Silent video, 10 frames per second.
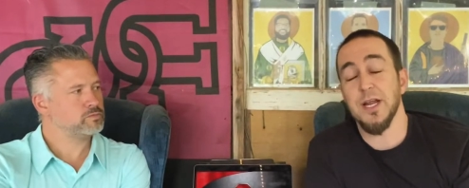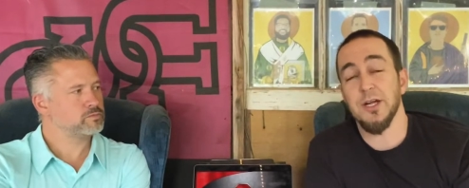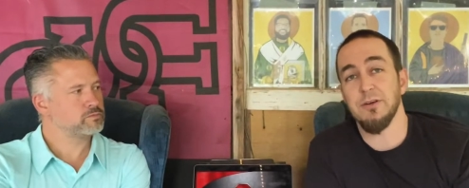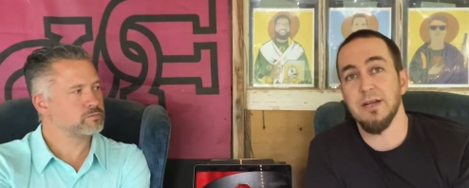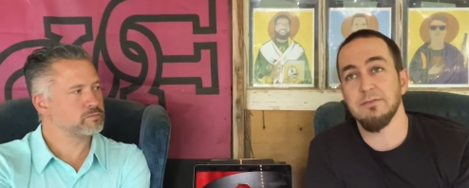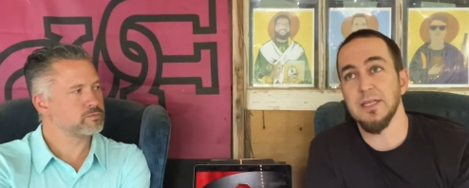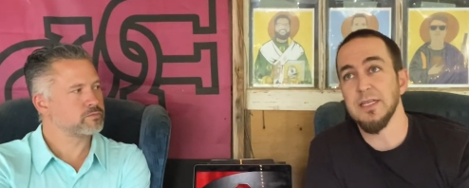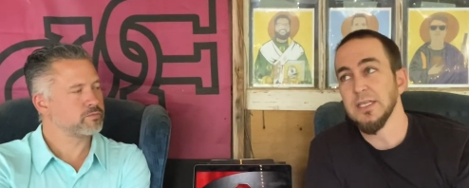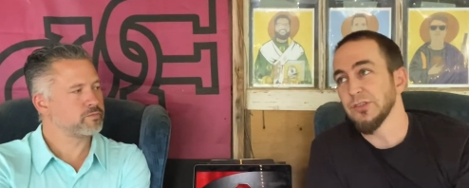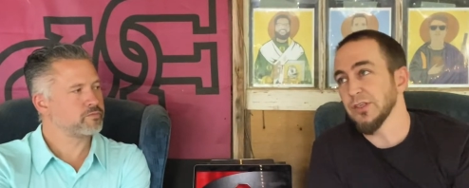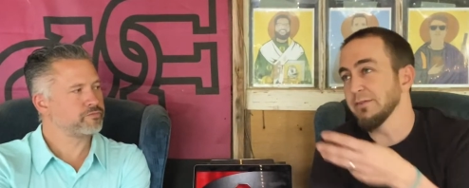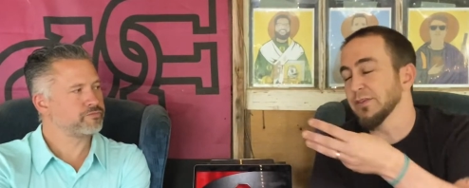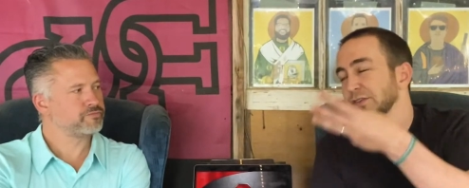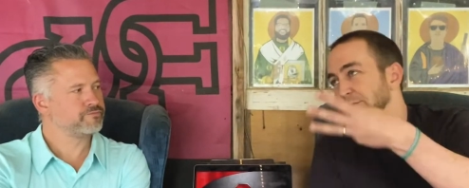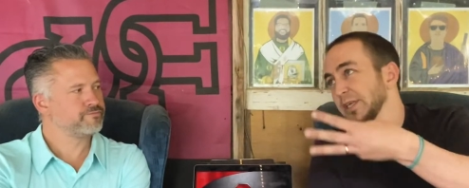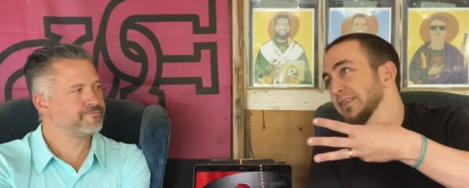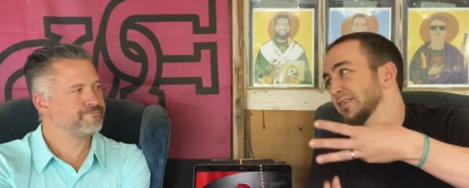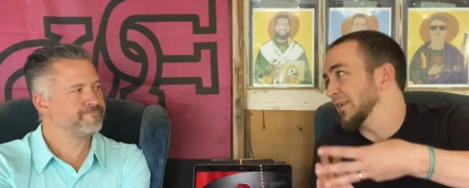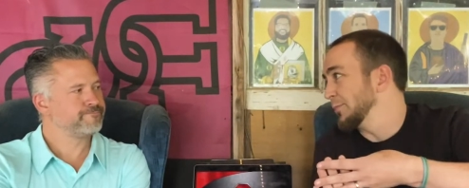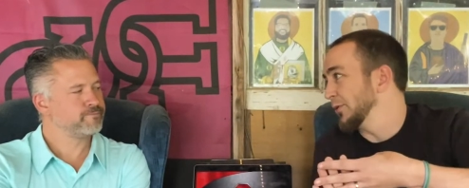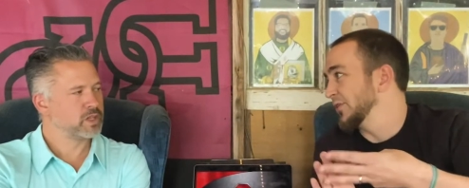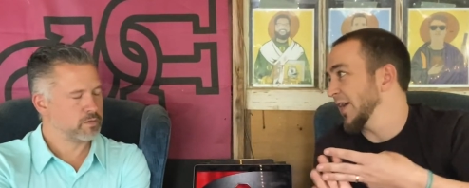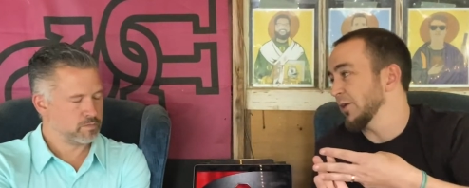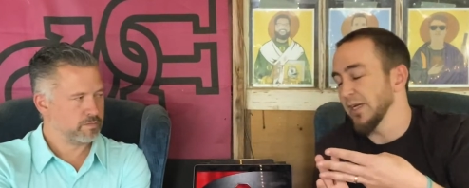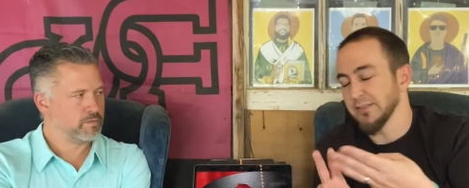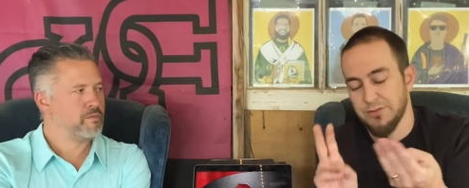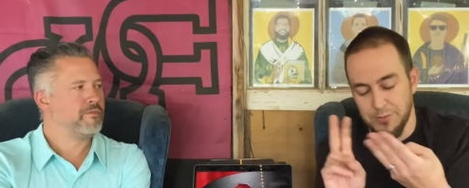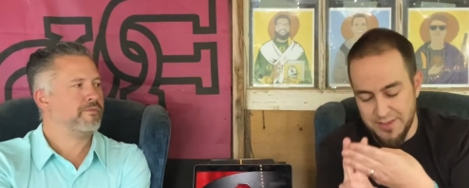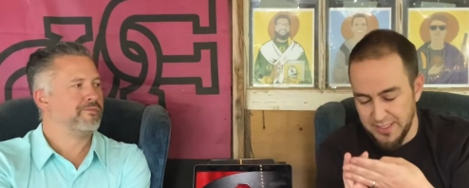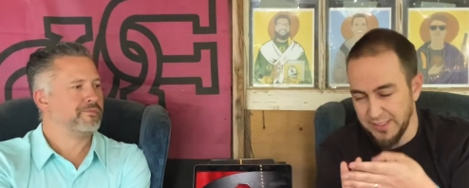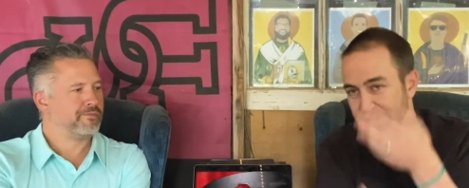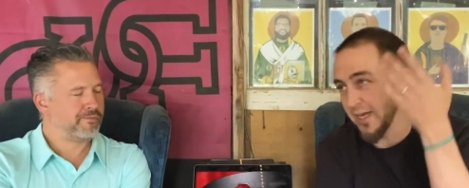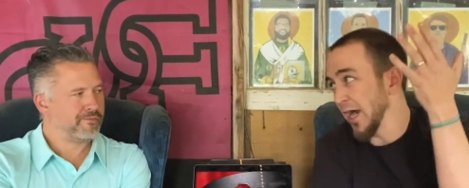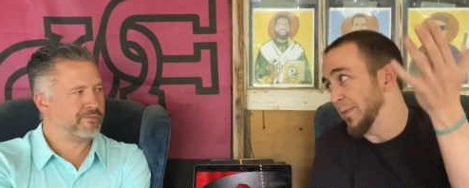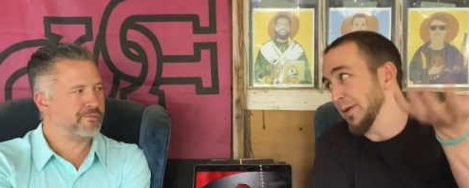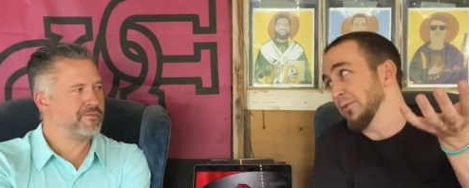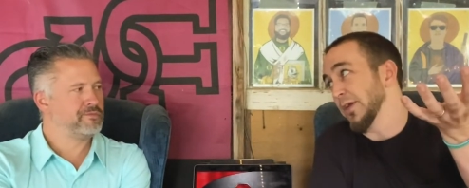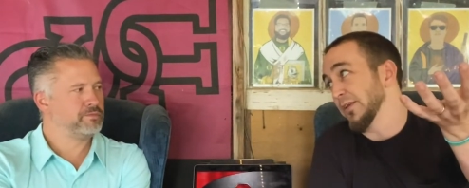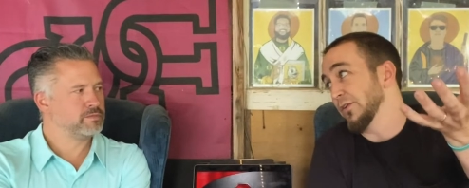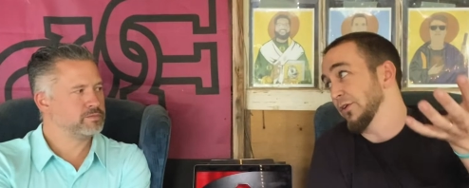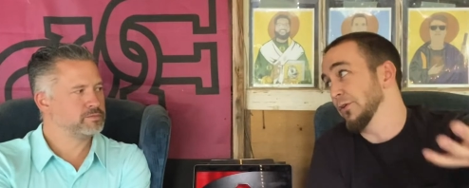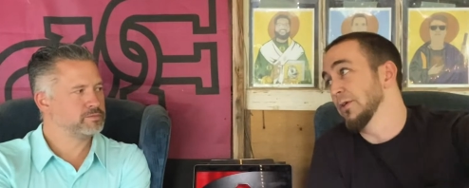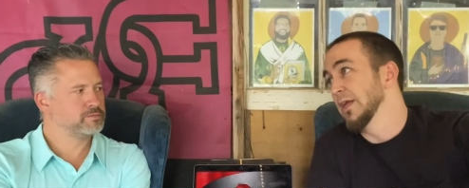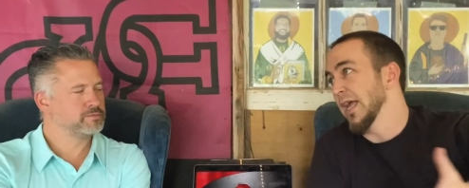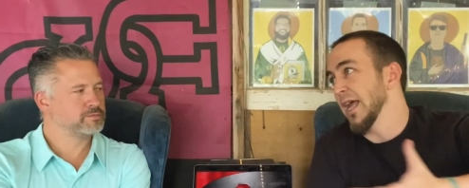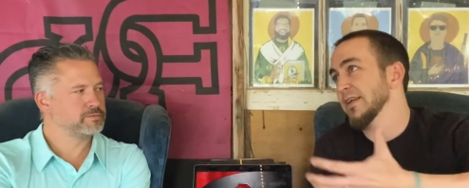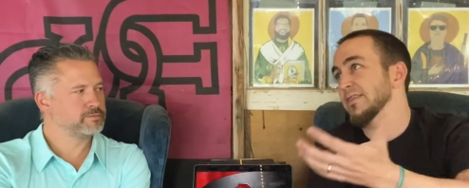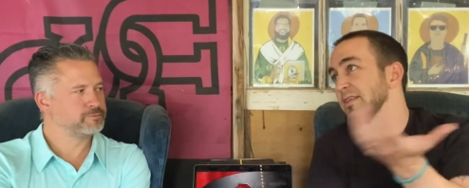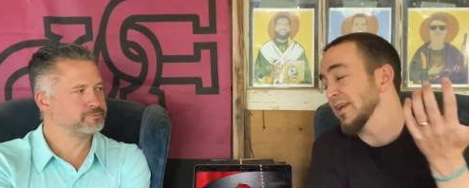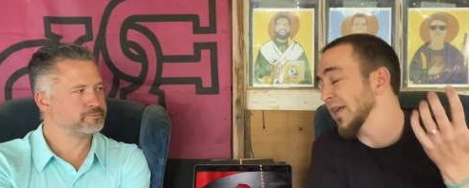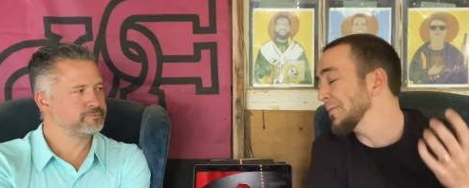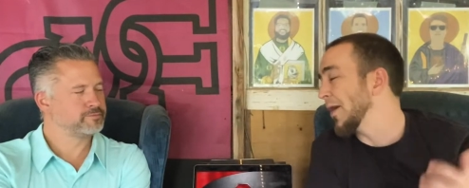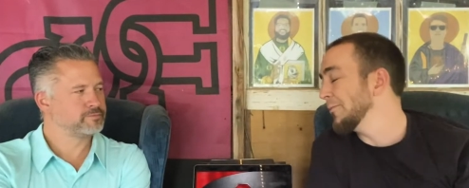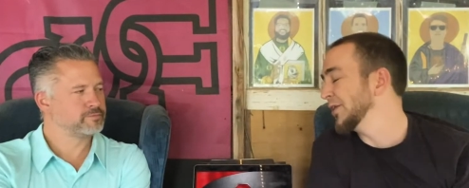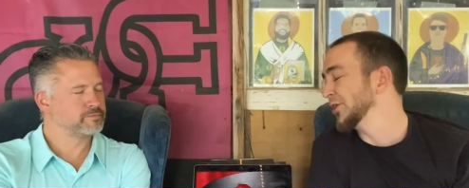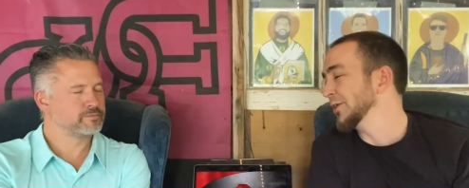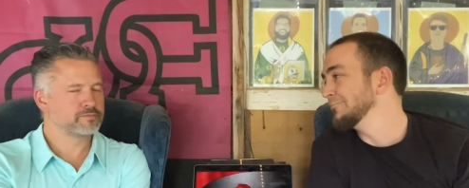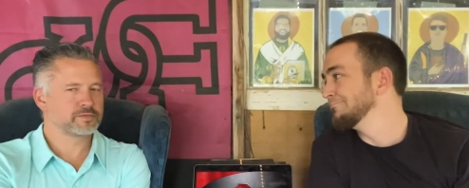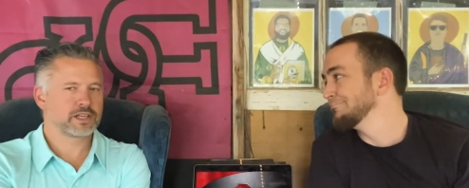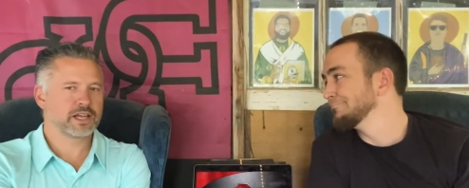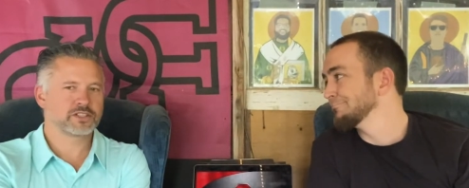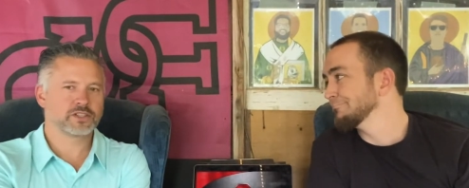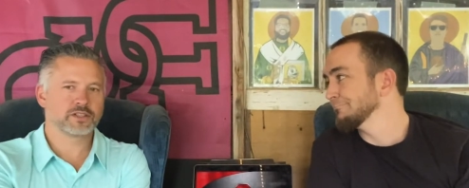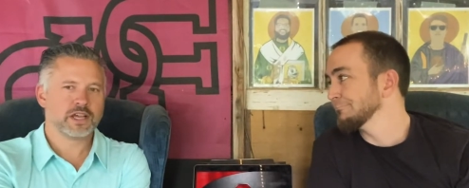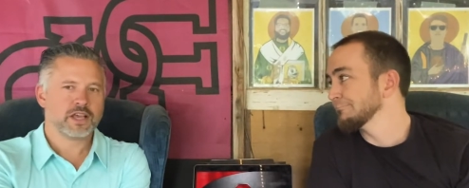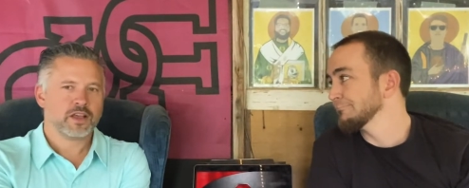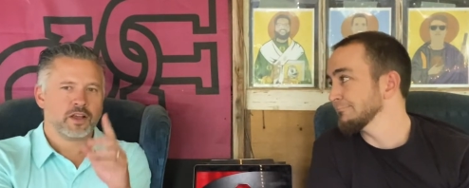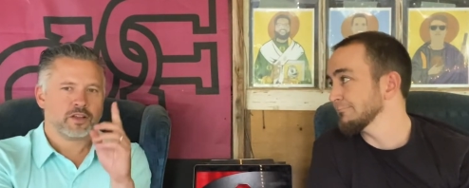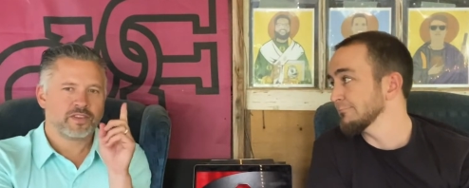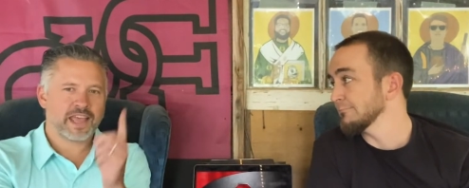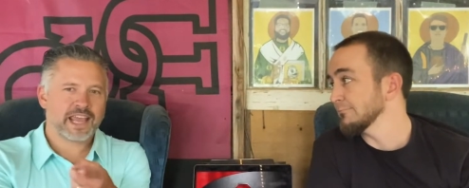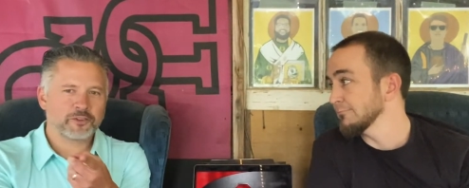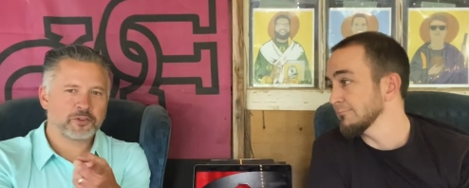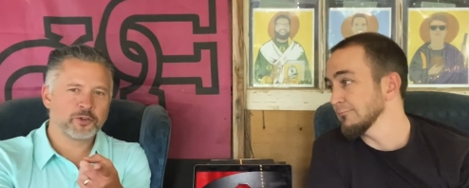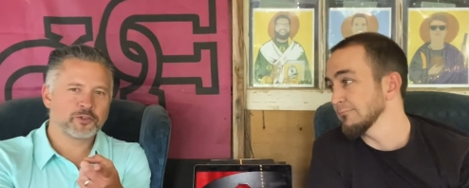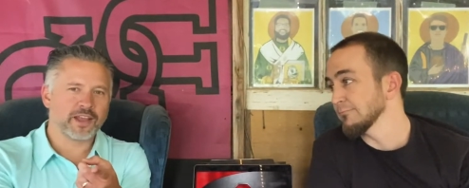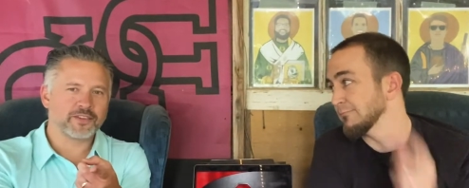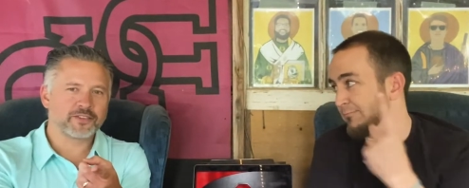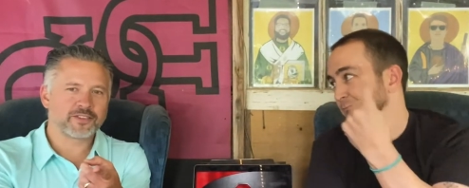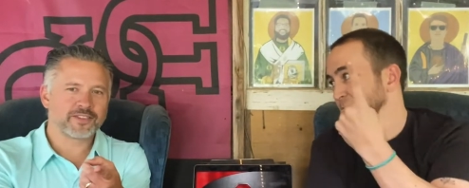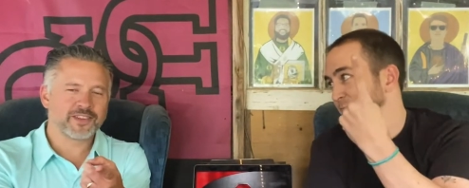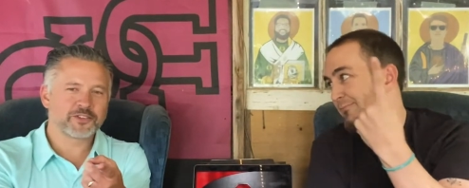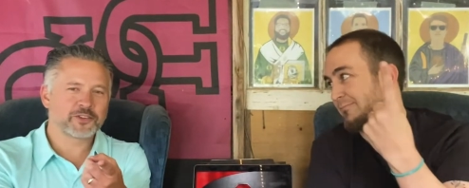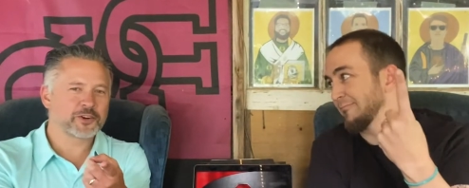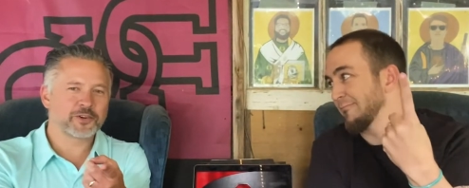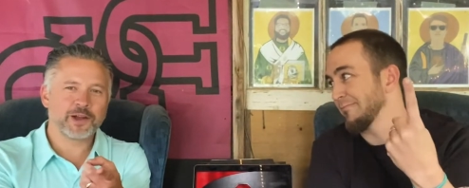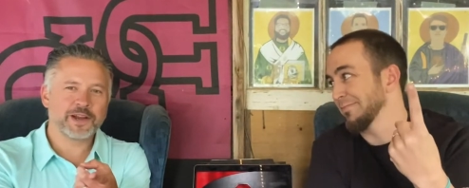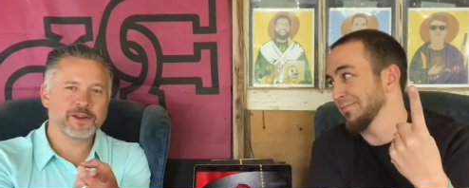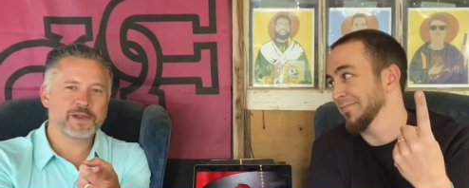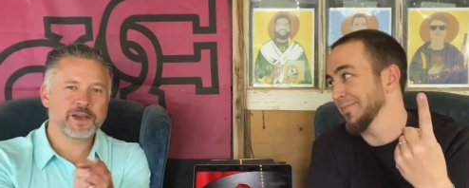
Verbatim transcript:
Speaker 1: that creatively. So give us three simple takeaways, three things that our people mm-hmm. can do as they think about mission.
Speaker 2: Gotcha. Takeout Tuesdays. This is a great way to be